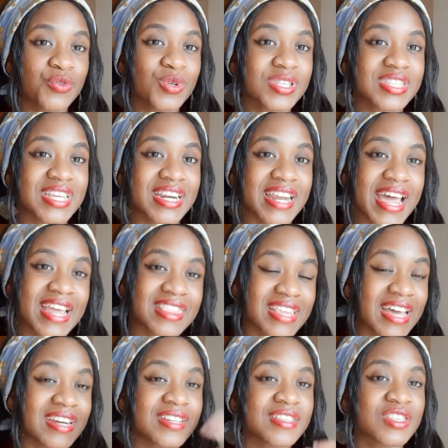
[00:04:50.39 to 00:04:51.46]
rules the ninth
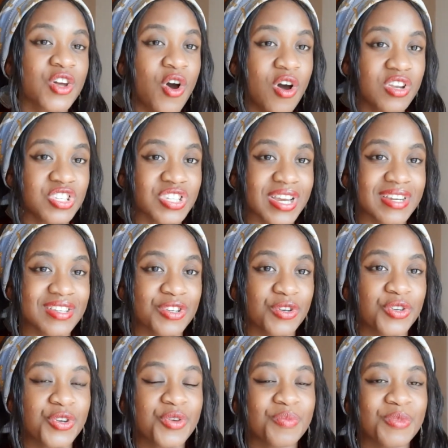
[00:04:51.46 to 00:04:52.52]
and it's conjunct your
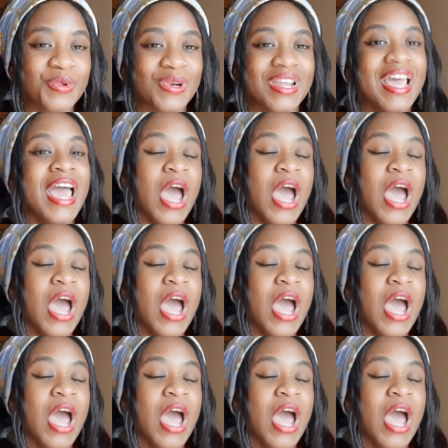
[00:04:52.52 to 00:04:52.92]
new moon.